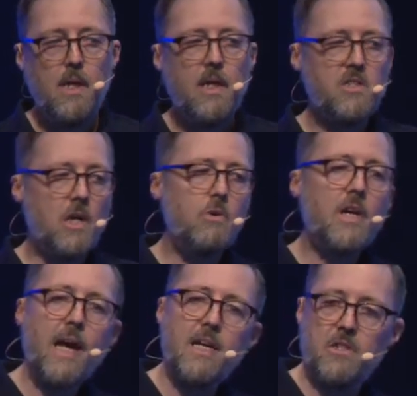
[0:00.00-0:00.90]
It's
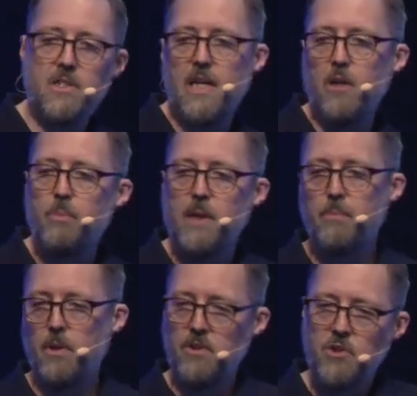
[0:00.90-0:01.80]
okay to tell
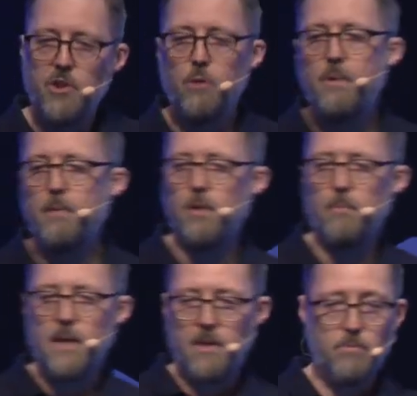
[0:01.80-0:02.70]
people and show people
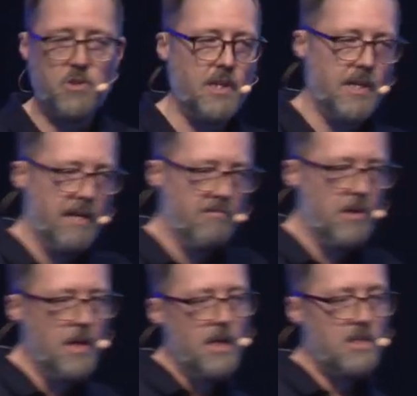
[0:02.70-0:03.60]
and make them sit there
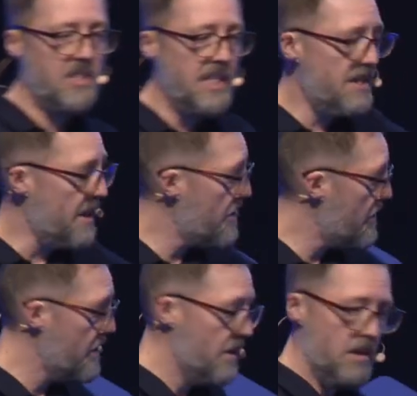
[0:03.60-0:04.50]
and see
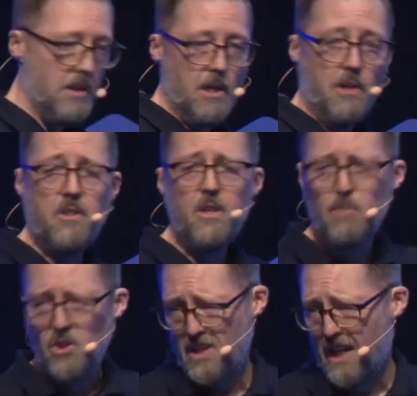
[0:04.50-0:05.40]
this uh,
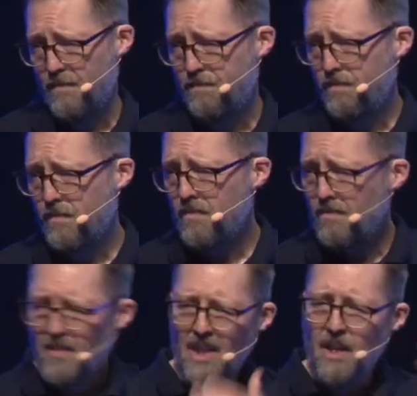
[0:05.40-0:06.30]
thermostat
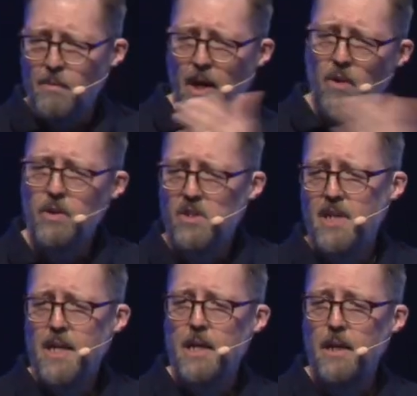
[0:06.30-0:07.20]
and
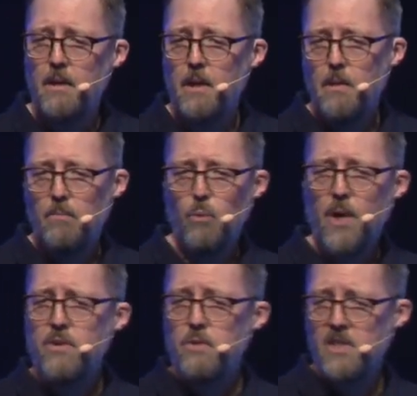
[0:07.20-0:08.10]
understand it. But
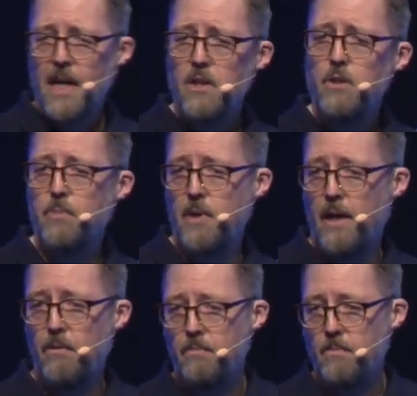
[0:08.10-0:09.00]
when you stand up
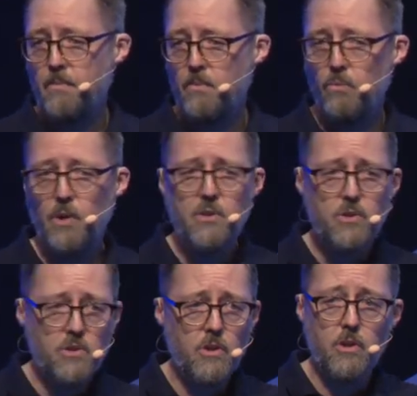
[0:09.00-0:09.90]
now, when you
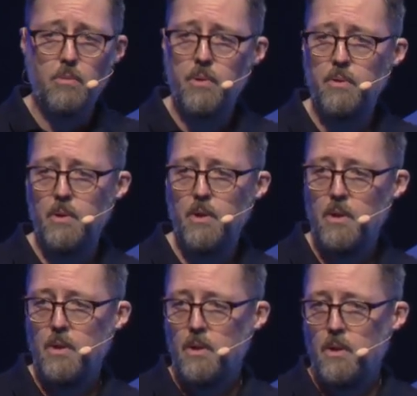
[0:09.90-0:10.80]
stood up,
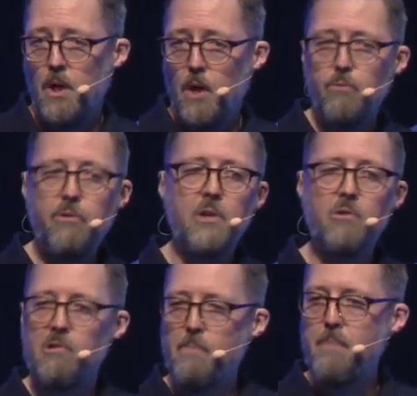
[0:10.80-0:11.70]
hopefully
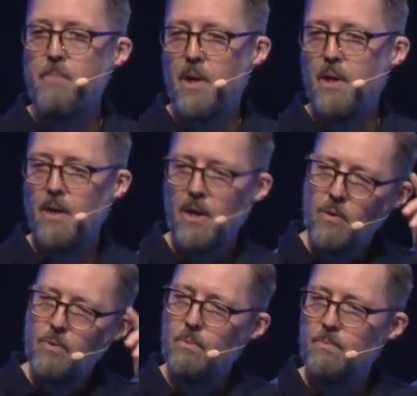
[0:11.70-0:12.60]
you'll remember,
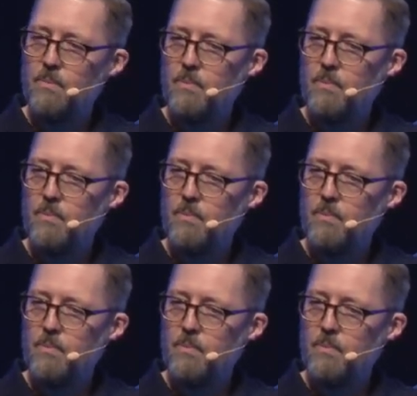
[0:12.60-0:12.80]
oh,